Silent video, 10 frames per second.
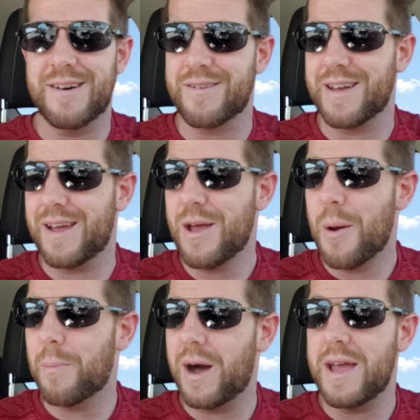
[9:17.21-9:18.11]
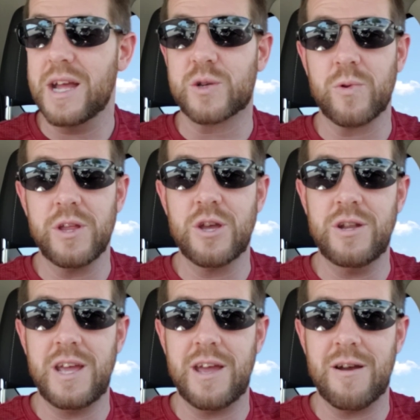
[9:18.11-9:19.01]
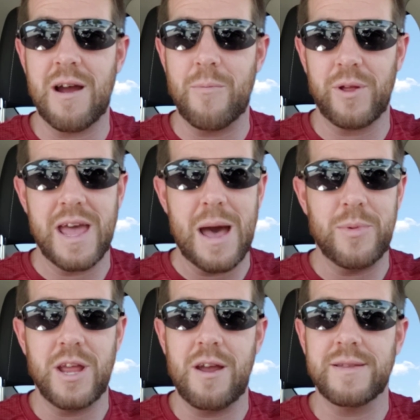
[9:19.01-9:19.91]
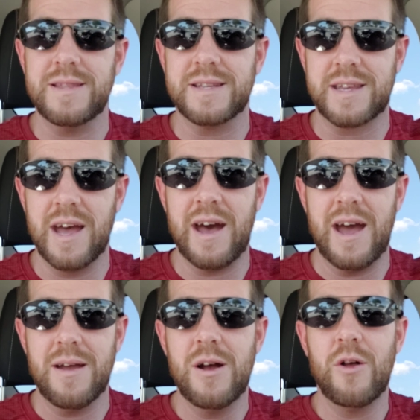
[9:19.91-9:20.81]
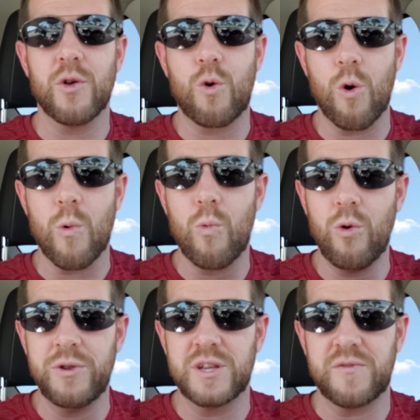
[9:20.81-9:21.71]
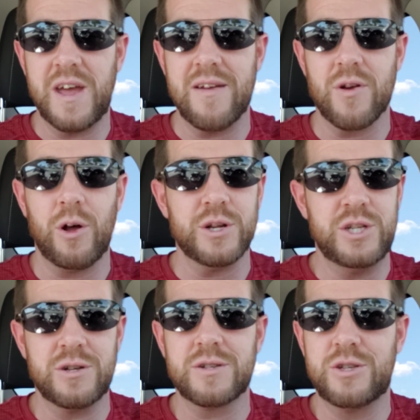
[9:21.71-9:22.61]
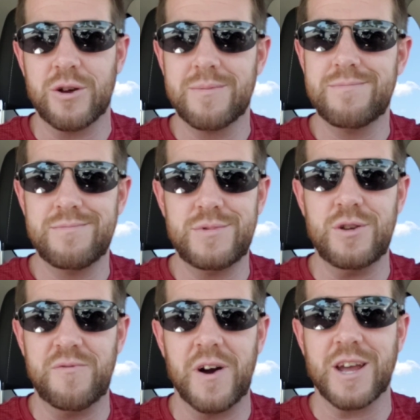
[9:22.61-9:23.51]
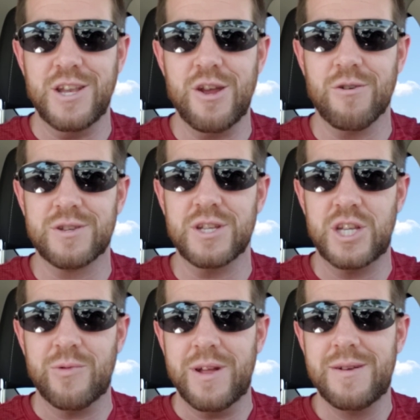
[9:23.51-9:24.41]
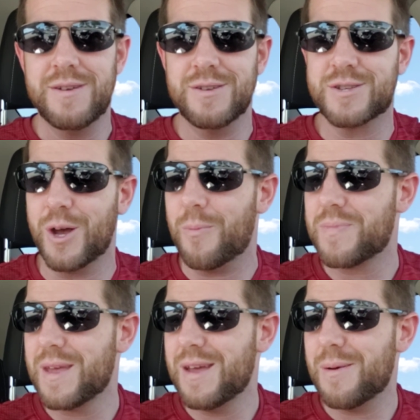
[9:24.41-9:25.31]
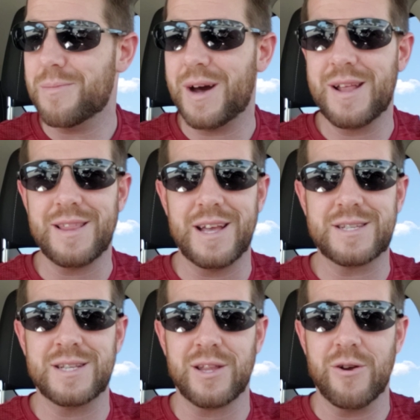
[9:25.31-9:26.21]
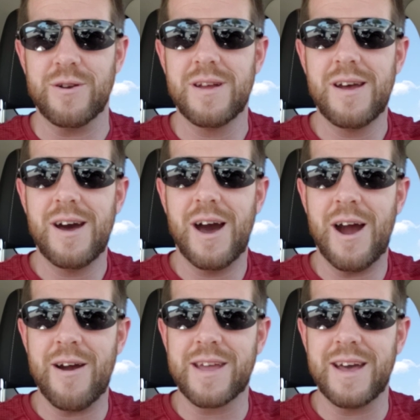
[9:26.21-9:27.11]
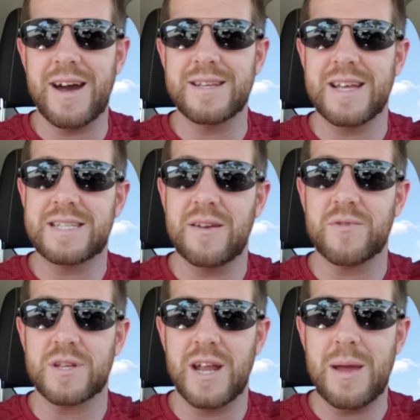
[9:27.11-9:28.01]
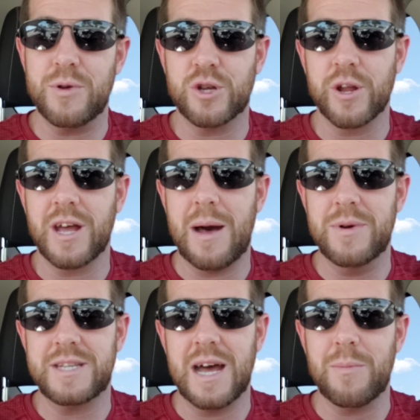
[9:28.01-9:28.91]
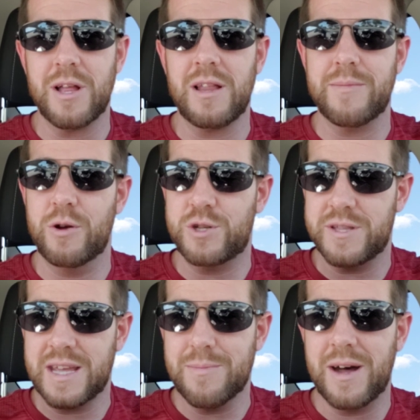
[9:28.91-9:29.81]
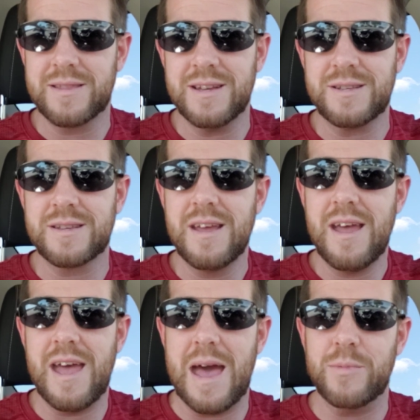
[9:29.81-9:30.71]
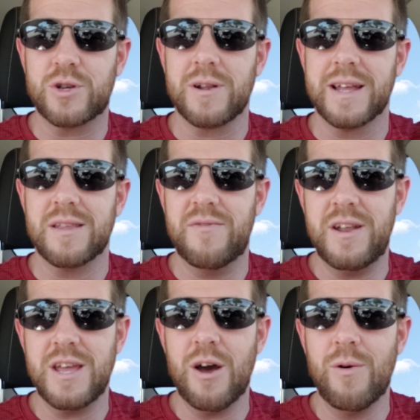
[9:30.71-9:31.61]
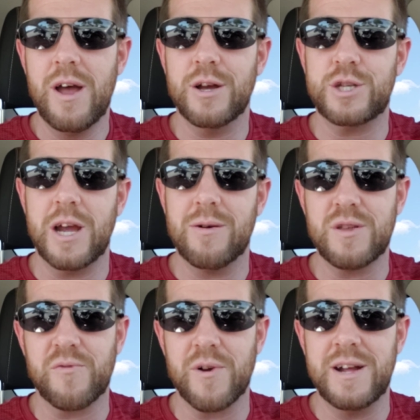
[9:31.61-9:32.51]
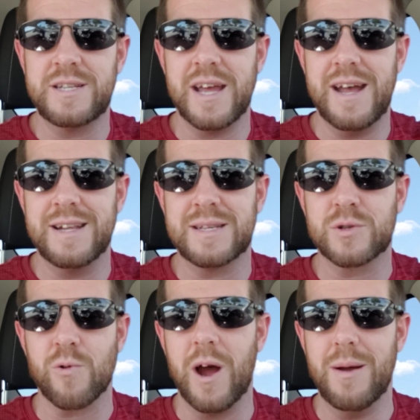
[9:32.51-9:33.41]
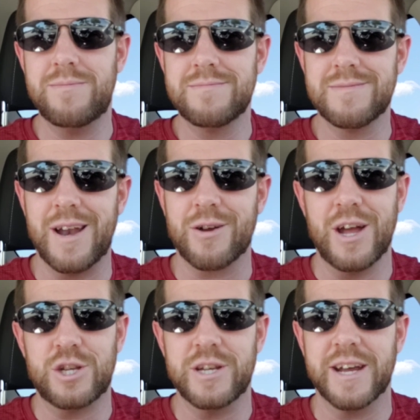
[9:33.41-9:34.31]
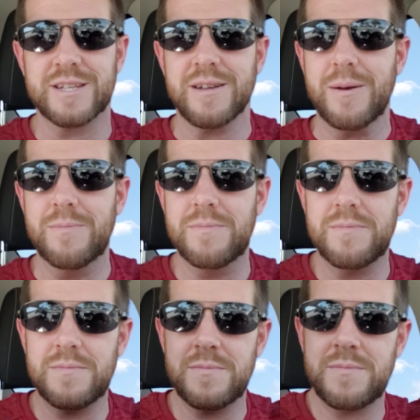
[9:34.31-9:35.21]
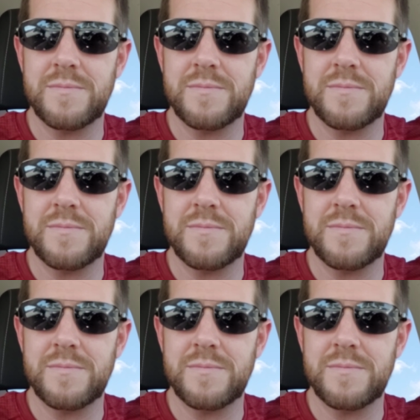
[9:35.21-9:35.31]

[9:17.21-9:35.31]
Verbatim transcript: Okay? But it's really good to hear. I'm really happy to hear that this guy, the court ruled in his favor. It only took 2 fucking years to do it. So, but lesson learned. All right, guys, that's it for today. Be sure to comment down below. Let me know what you think about this. And be sure to like the video, share with your friends, and subscribe. And I'll catch you next time.